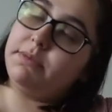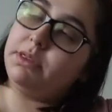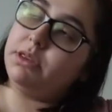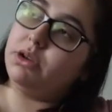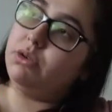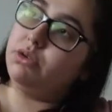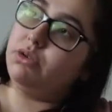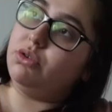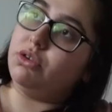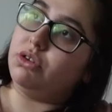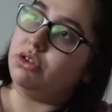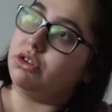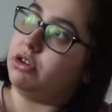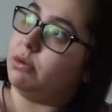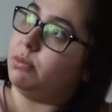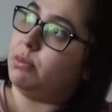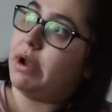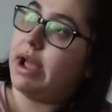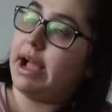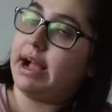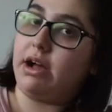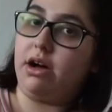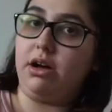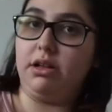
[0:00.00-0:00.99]
through Nordstrom
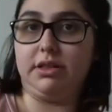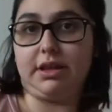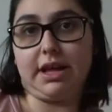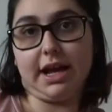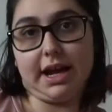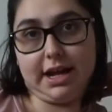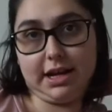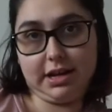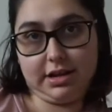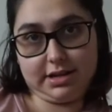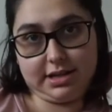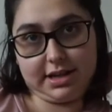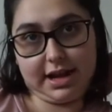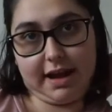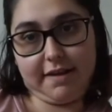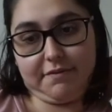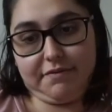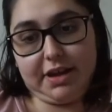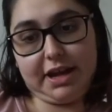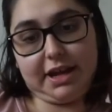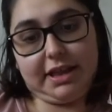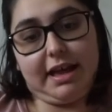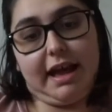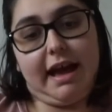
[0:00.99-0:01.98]
Rack online because I have
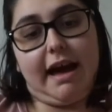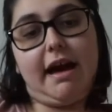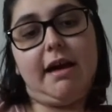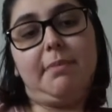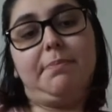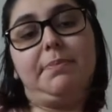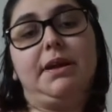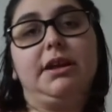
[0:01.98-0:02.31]
like the app.